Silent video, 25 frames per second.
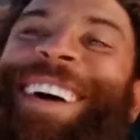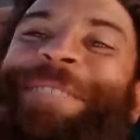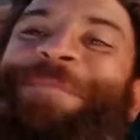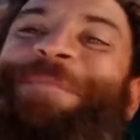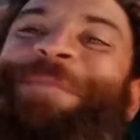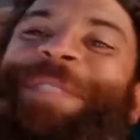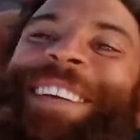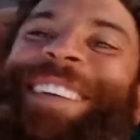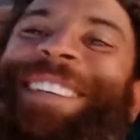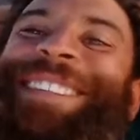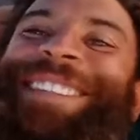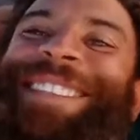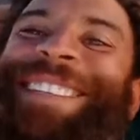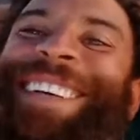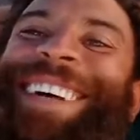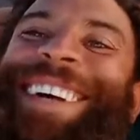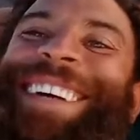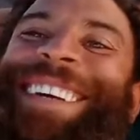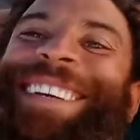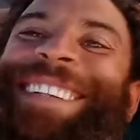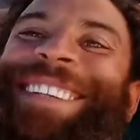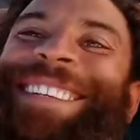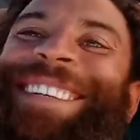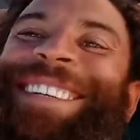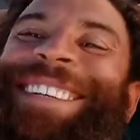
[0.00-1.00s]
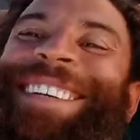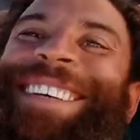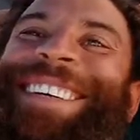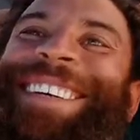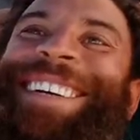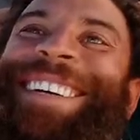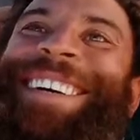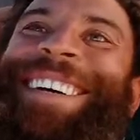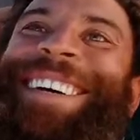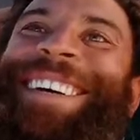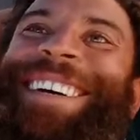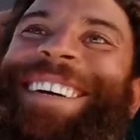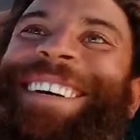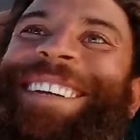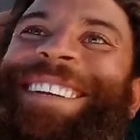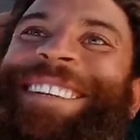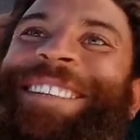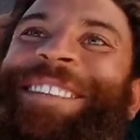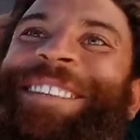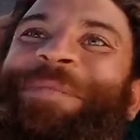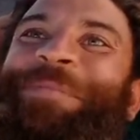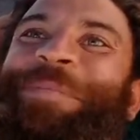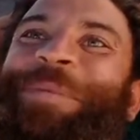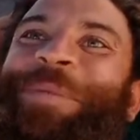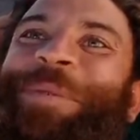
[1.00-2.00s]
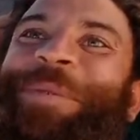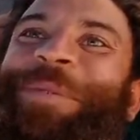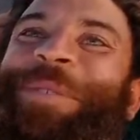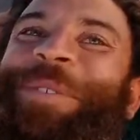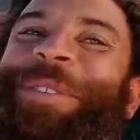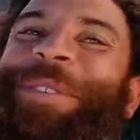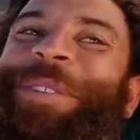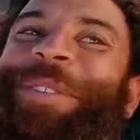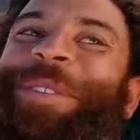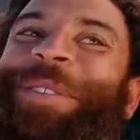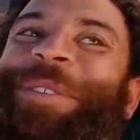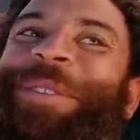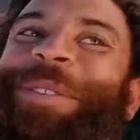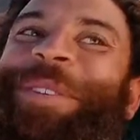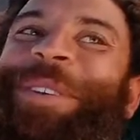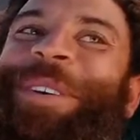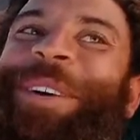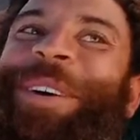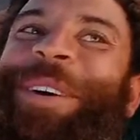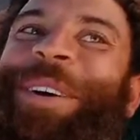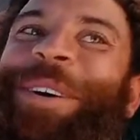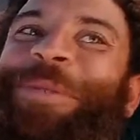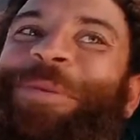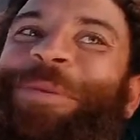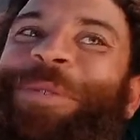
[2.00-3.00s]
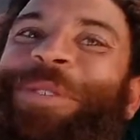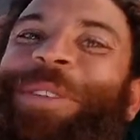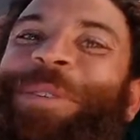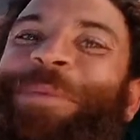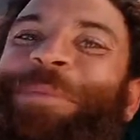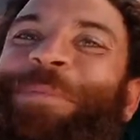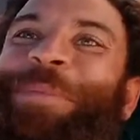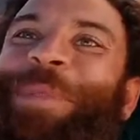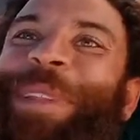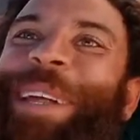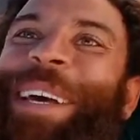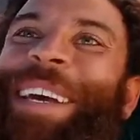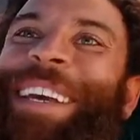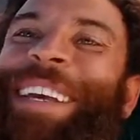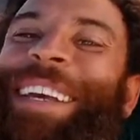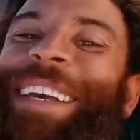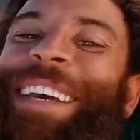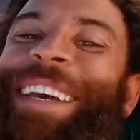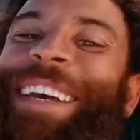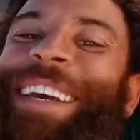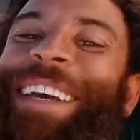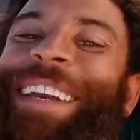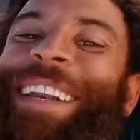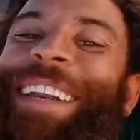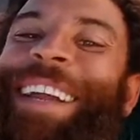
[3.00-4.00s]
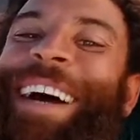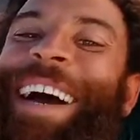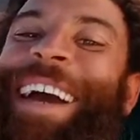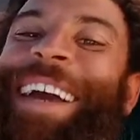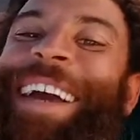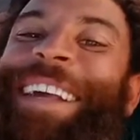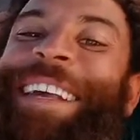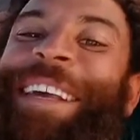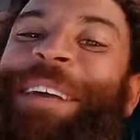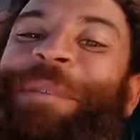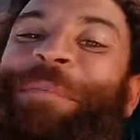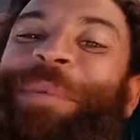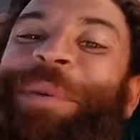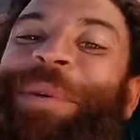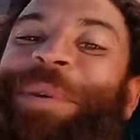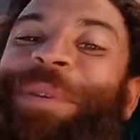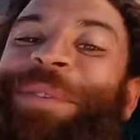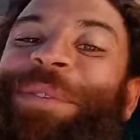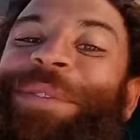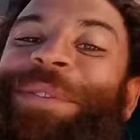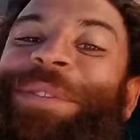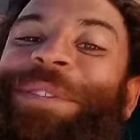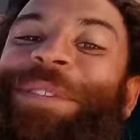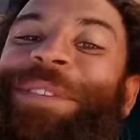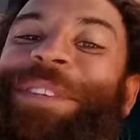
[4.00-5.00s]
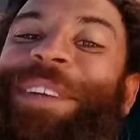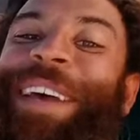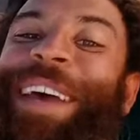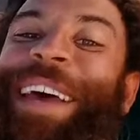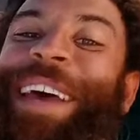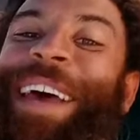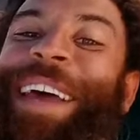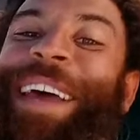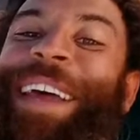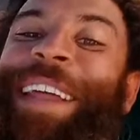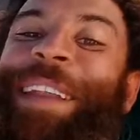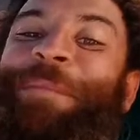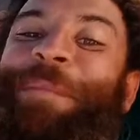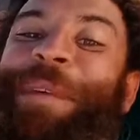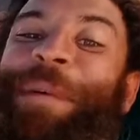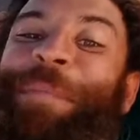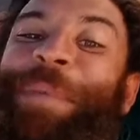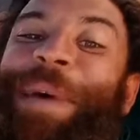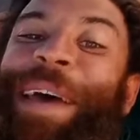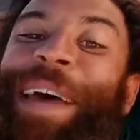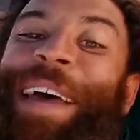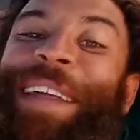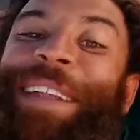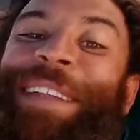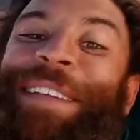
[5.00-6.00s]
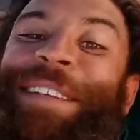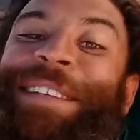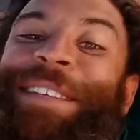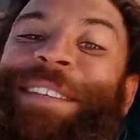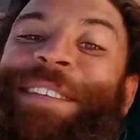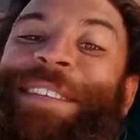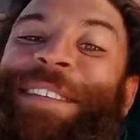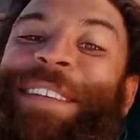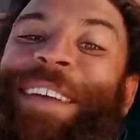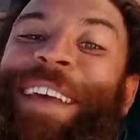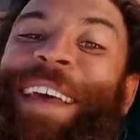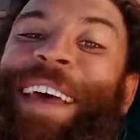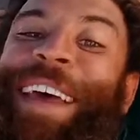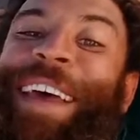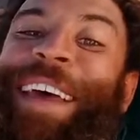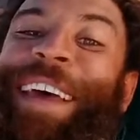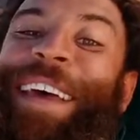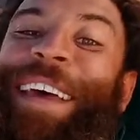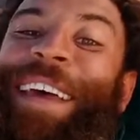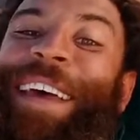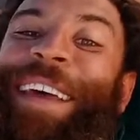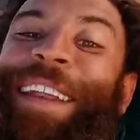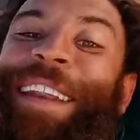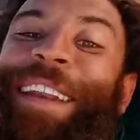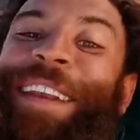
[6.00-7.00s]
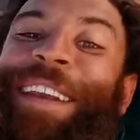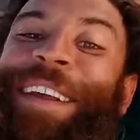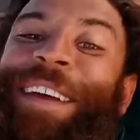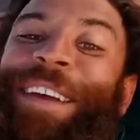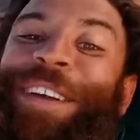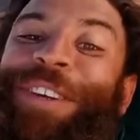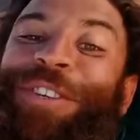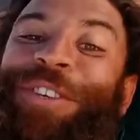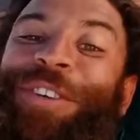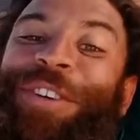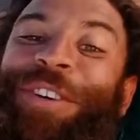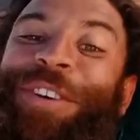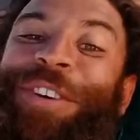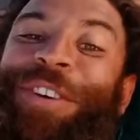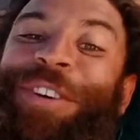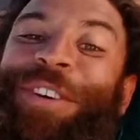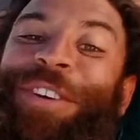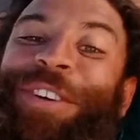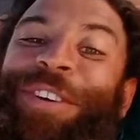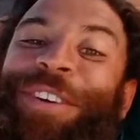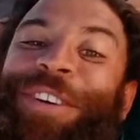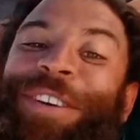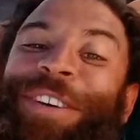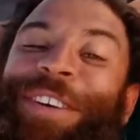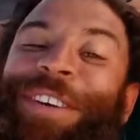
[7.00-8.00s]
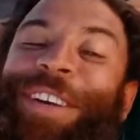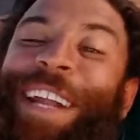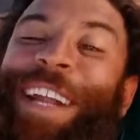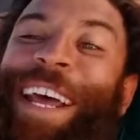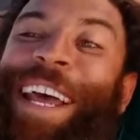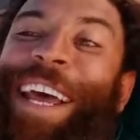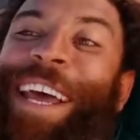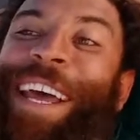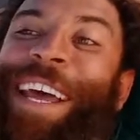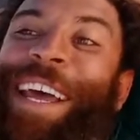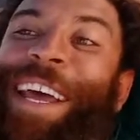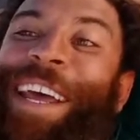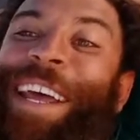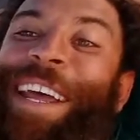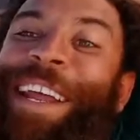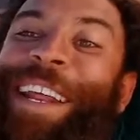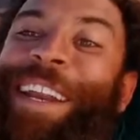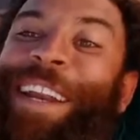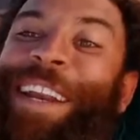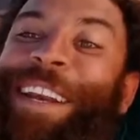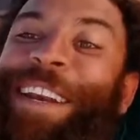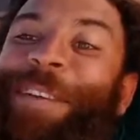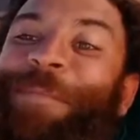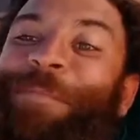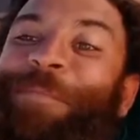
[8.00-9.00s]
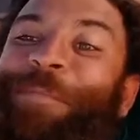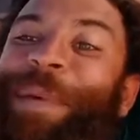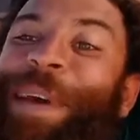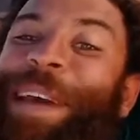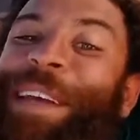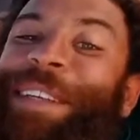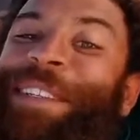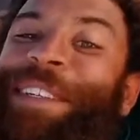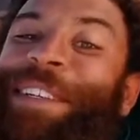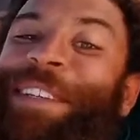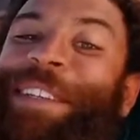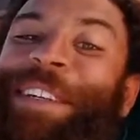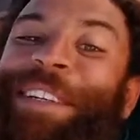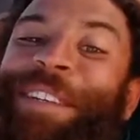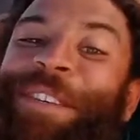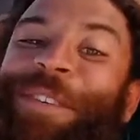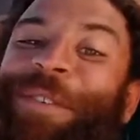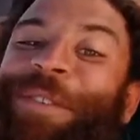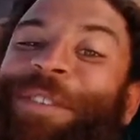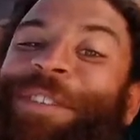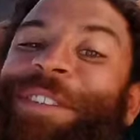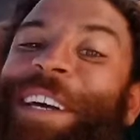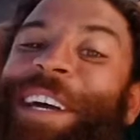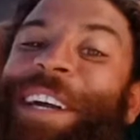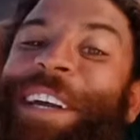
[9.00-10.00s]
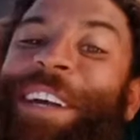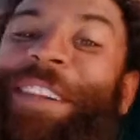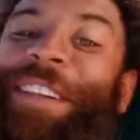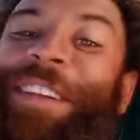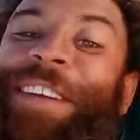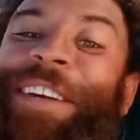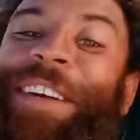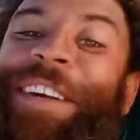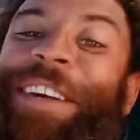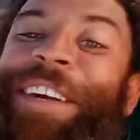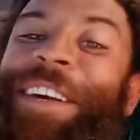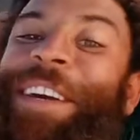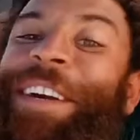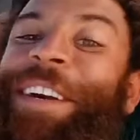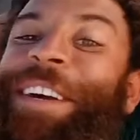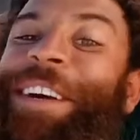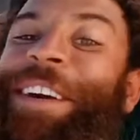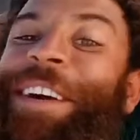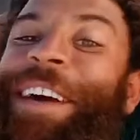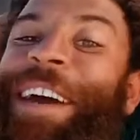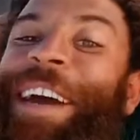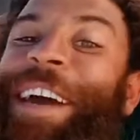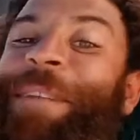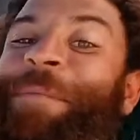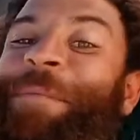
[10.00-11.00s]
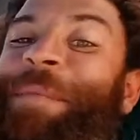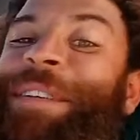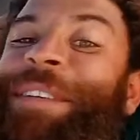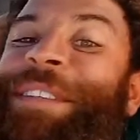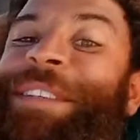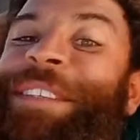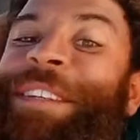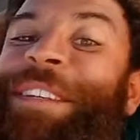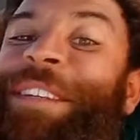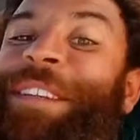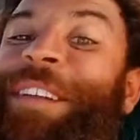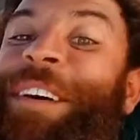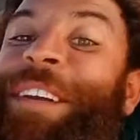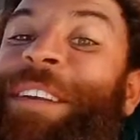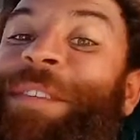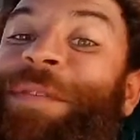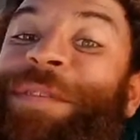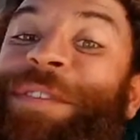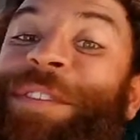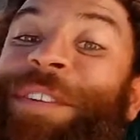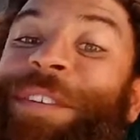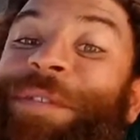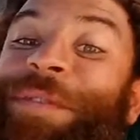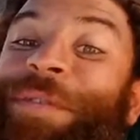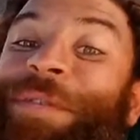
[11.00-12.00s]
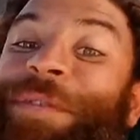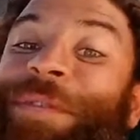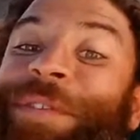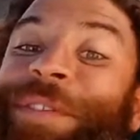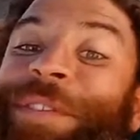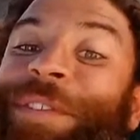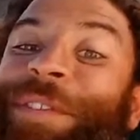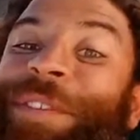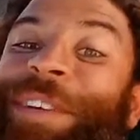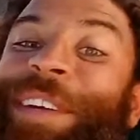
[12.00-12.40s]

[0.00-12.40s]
I'd be cycling to Peru with a blanket and hiking boots and my pants and a shirt and basically no cycling gear and missing a lot of stuff.